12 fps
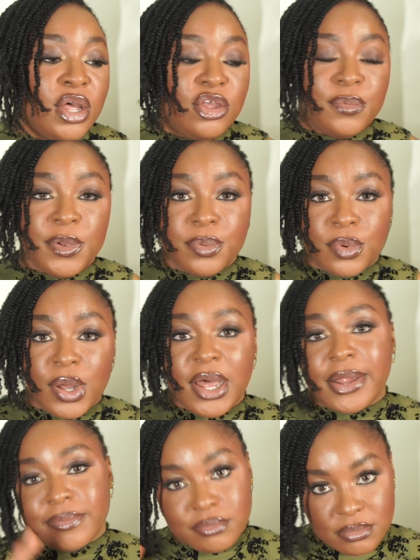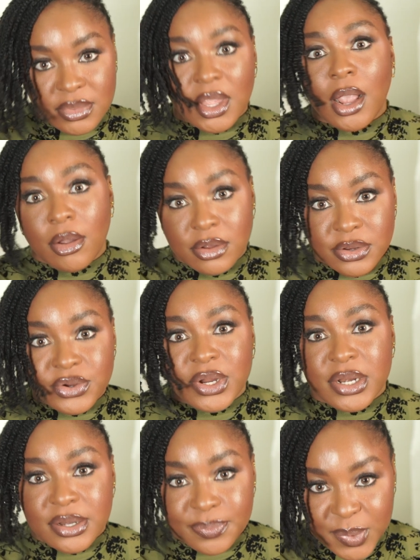you people are
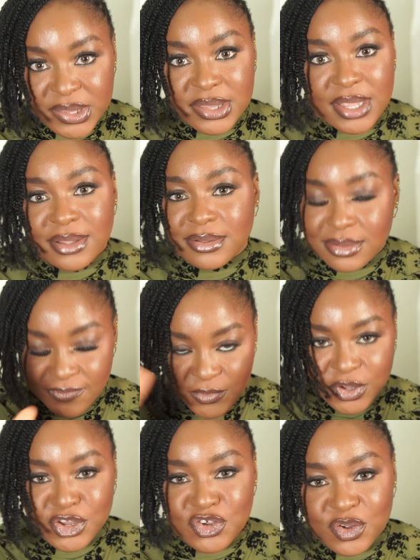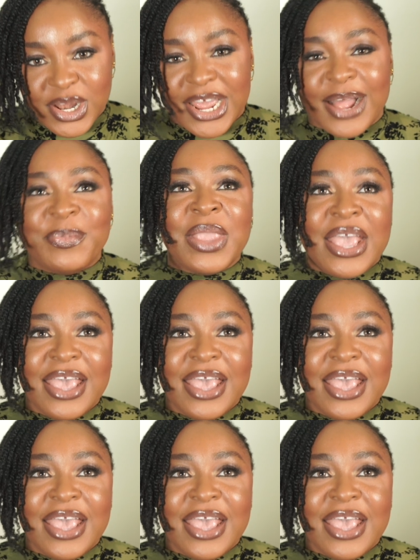100% for each other.